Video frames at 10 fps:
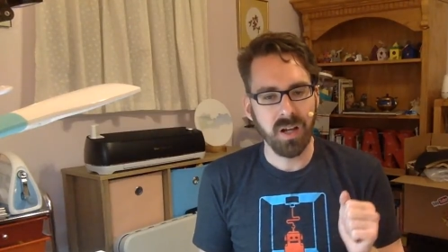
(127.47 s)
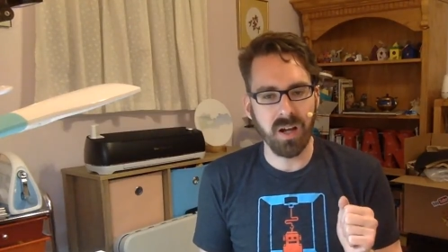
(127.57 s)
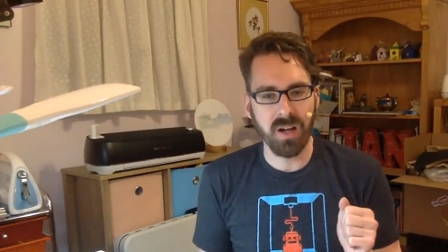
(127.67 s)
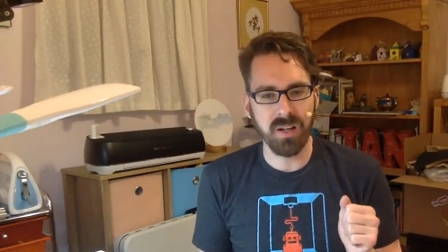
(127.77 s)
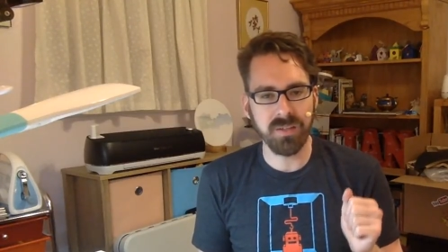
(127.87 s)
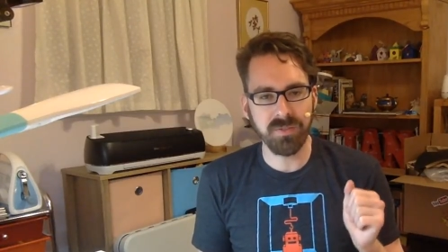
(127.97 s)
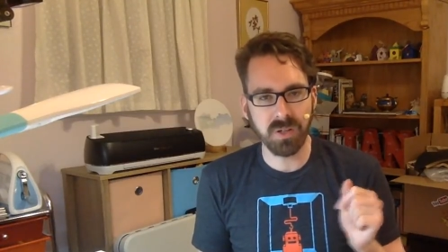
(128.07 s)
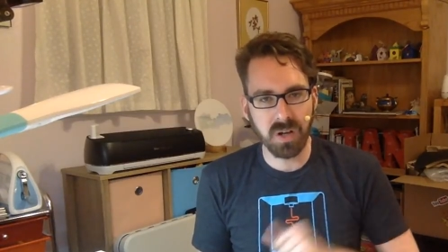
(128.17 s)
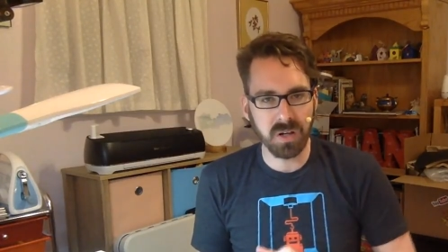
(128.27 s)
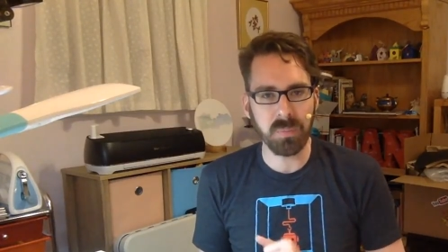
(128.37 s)
Uh, if
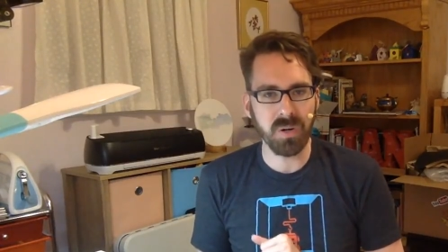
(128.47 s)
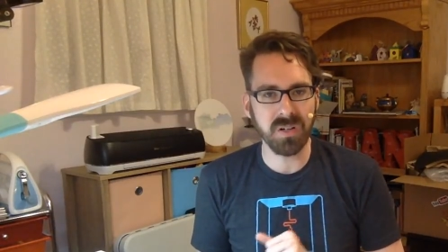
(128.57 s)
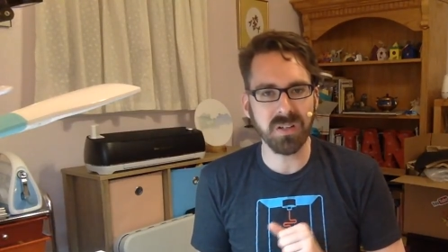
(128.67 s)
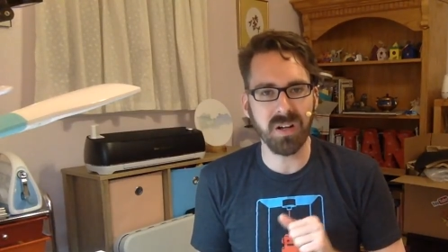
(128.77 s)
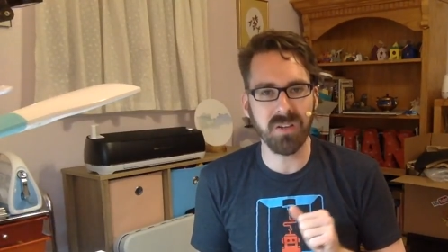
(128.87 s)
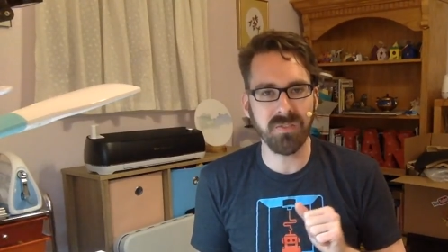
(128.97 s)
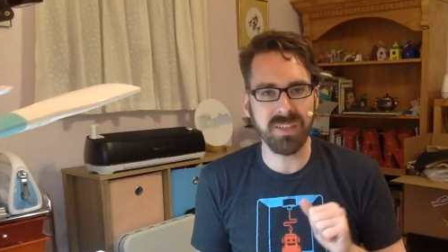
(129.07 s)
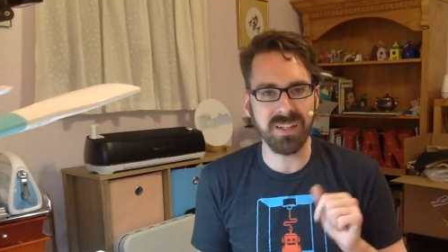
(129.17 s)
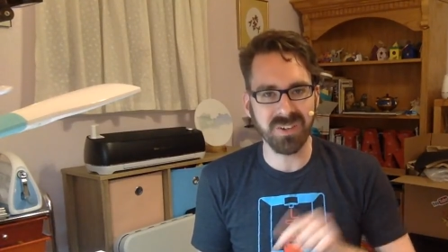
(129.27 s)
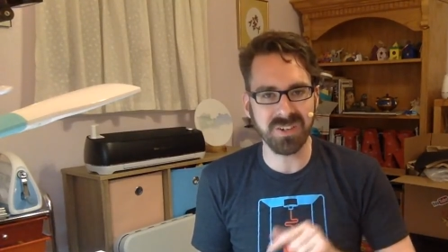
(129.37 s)
you're not a part of
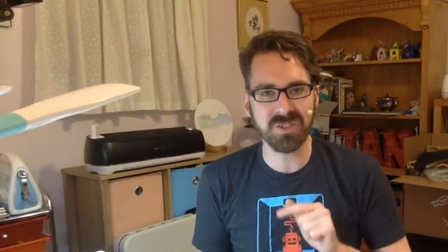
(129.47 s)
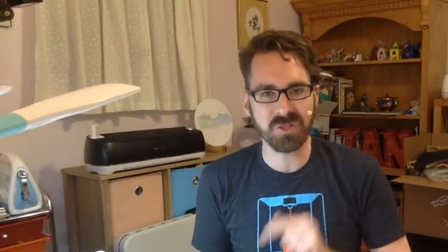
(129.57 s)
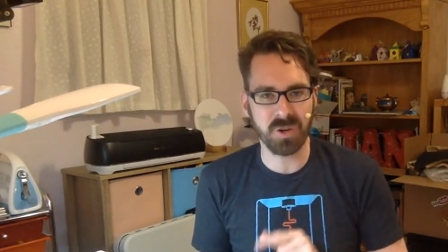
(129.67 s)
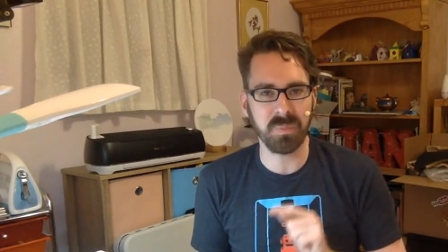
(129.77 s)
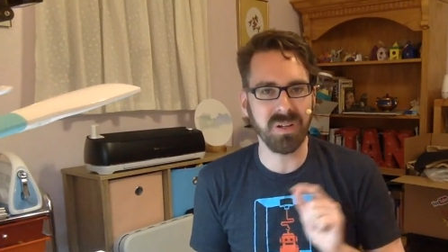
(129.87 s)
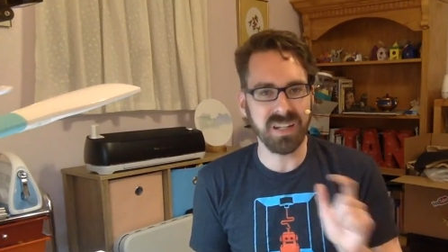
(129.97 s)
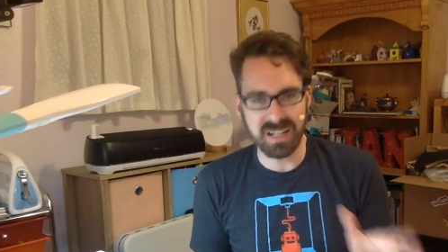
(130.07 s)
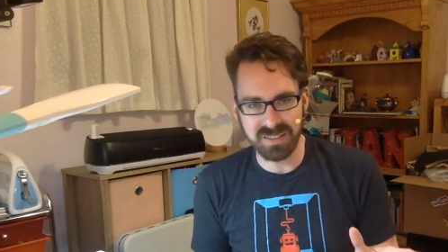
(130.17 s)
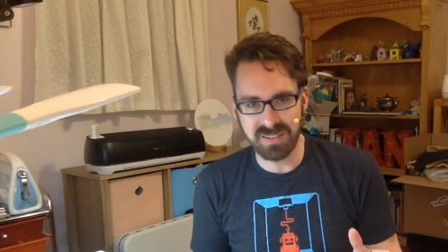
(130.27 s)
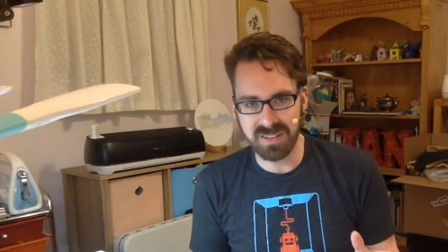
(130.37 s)
the Art Sherpa
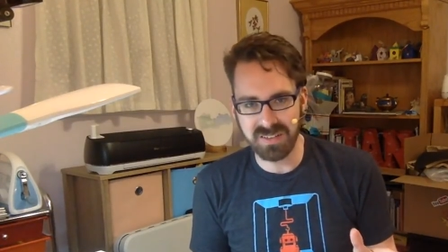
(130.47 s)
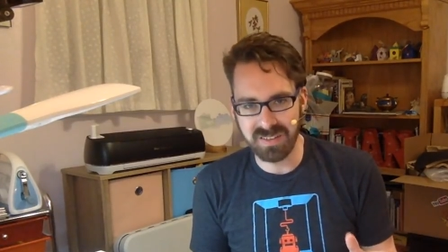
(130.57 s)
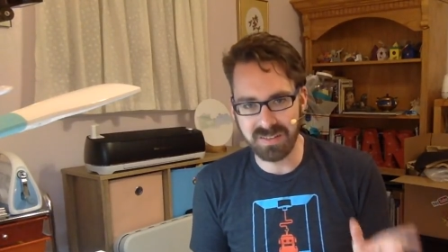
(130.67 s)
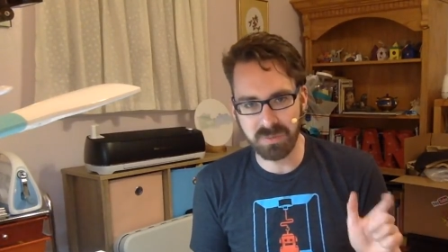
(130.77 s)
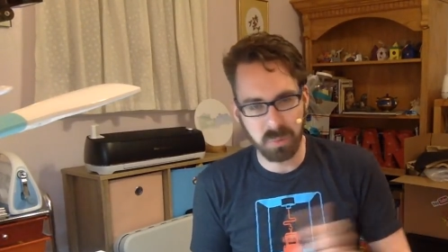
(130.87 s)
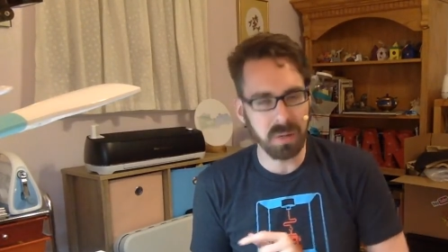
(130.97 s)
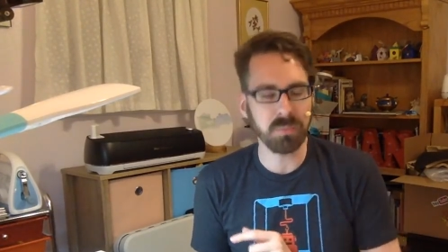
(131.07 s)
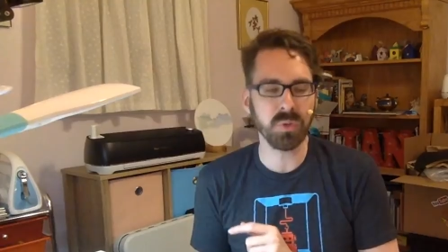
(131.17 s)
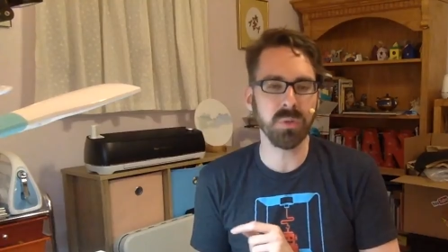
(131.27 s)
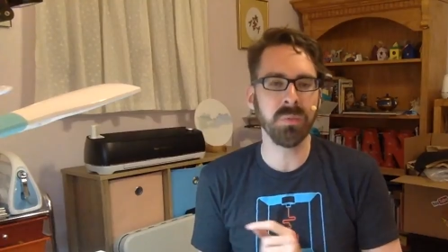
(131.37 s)
ATC
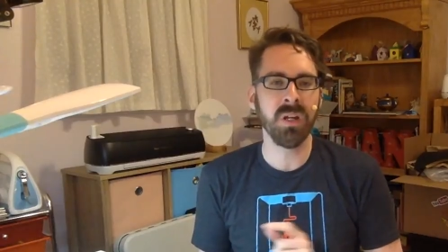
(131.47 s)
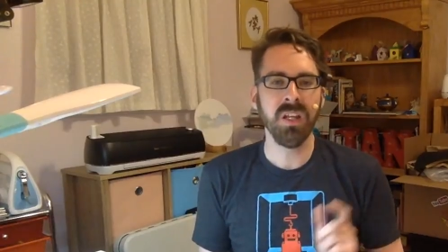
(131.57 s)
swap group,